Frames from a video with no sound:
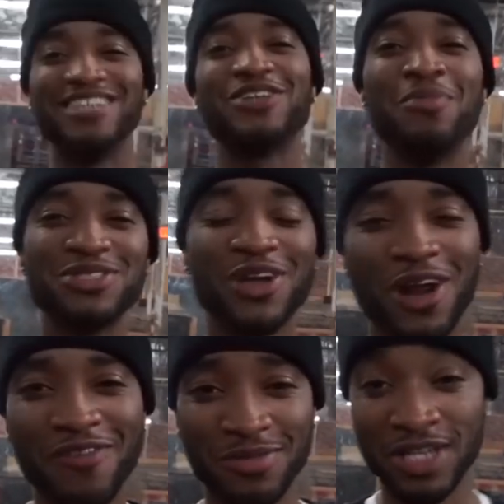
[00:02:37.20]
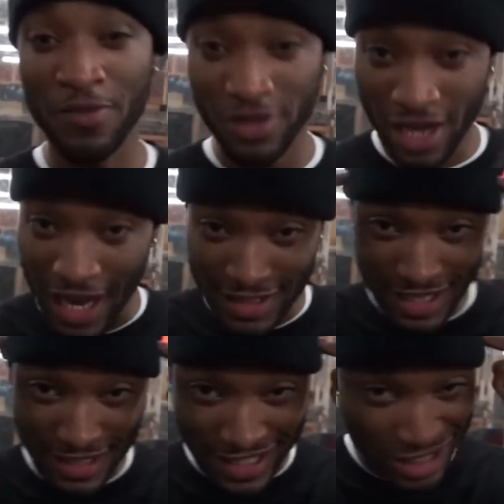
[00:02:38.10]
So I'm gonna start off on top of you guys.
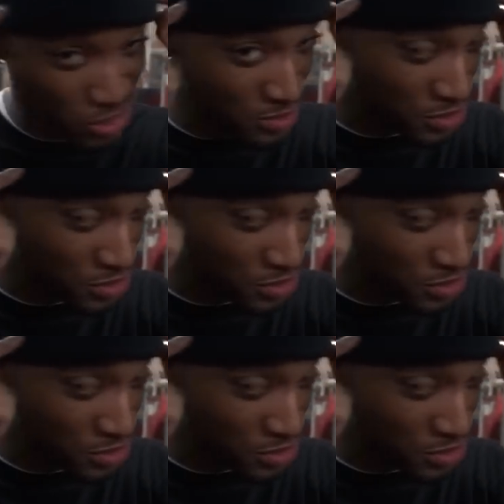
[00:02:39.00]
Got the Extreme